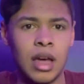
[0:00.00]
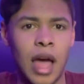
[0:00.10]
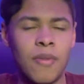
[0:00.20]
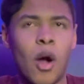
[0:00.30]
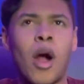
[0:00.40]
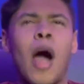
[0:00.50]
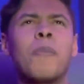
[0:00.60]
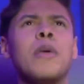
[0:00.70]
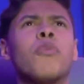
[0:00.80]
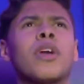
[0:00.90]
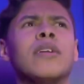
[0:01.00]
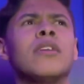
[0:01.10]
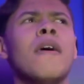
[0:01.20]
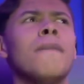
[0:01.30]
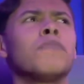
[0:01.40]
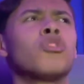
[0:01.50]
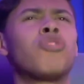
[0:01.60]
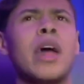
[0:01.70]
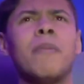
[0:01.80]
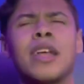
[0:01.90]
And, or how people can
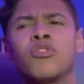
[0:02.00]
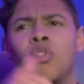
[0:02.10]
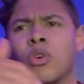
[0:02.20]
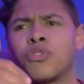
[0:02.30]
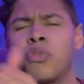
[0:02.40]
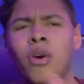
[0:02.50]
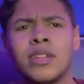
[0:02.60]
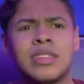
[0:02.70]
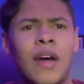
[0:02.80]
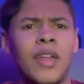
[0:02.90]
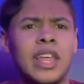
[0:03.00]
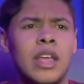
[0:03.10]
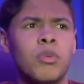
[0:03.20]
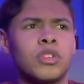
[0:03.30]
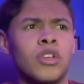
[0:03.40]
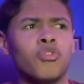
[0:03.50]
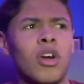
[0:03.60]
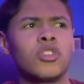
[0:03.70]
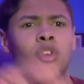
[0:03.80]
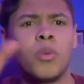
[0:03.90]
try to make George Floyd sound like he was on
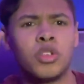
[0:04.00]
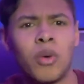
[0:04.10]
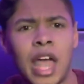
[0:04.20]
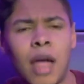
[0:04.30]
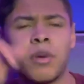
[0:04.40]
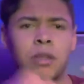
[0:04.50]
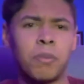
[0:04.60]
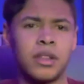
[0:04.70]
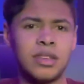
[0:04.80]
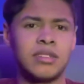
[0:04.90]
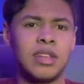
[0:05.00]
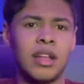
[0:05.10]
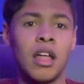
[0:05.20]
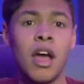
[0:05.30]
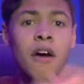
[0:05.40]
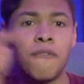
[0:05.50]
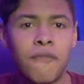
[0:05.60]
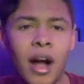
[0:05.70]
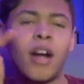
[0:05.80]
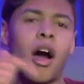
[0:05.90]
drugs, so it was okay what the police did.
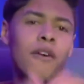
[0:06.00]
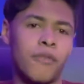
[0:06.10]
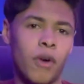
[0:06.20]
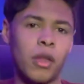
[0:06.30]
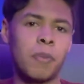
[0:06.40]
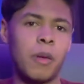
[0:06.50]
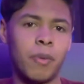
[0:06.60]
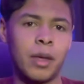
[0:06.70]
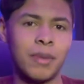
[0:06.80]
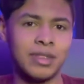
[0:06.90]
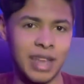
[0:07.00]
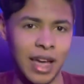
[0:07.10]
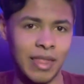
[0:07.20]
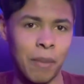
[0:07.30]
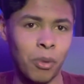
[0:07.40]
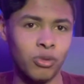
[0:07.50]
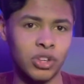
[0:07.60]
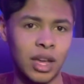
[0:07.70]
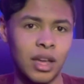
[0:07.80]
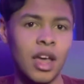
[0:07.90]
Fuck off for all the people that have been saying that
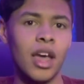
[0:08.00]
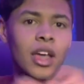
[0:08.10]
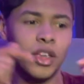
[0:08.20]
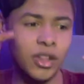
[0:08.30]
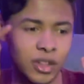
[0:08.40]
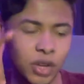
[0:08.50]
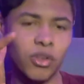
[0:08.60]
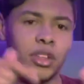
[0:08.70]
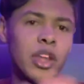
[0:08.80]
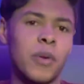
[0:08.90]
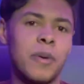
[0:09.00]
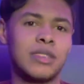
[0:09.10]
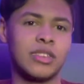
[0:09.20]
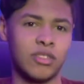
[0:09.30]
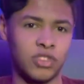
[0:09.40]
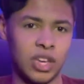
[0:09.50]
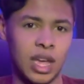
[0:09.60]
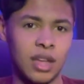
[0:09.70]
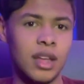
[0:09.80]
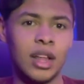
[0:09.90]
bullshit. Literally, you're pieces of
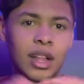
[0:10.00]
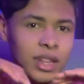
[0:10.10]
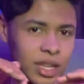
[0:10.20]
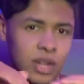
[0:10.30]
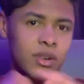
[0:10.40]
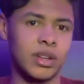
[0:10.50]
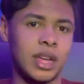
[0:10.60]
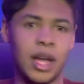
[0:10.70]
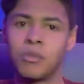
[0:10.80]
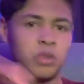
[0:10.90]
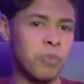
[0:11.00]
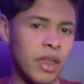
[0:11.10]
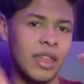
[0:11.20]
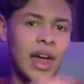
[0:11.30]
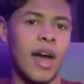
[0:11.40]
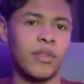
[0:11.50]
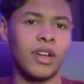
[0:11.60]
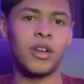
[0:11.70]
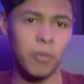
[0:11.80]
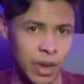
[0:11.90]
shit. Literally. I'm just putting that out
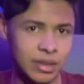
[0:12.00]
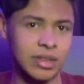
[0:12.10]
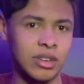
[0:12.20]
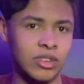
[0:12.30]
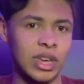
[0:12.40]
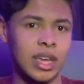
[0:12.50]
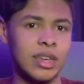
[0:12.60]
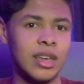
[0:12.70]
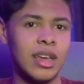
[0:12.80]
there. You're pieces of shit.